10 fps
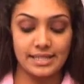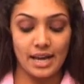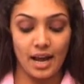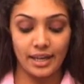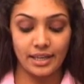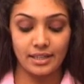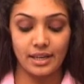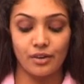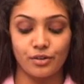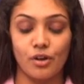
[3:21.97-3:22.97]
hike in
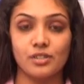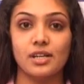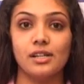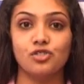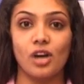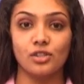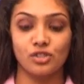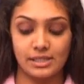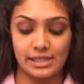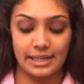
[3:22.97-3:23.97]
aeronautical
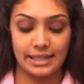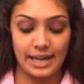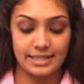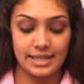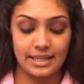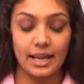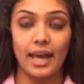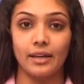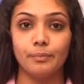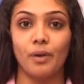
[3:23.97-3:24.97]
charges like landing
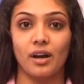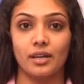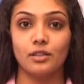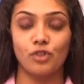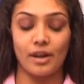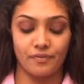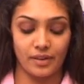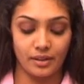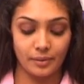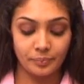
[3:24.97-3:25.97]
and parking
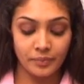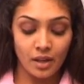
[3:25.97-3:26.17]
traffic.